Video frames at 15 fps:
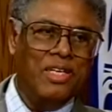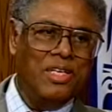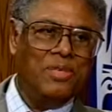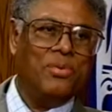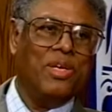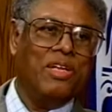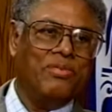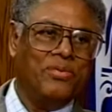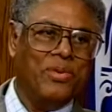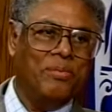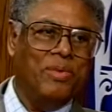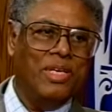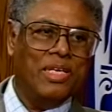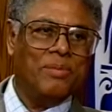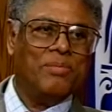24
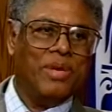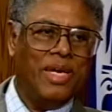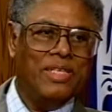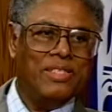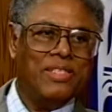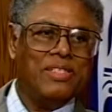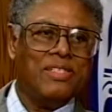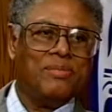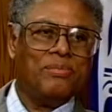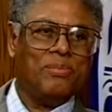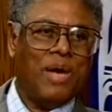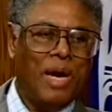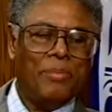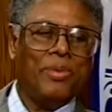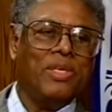million prices
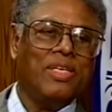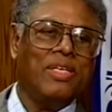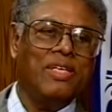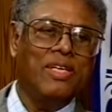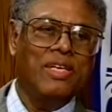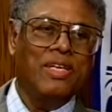properly,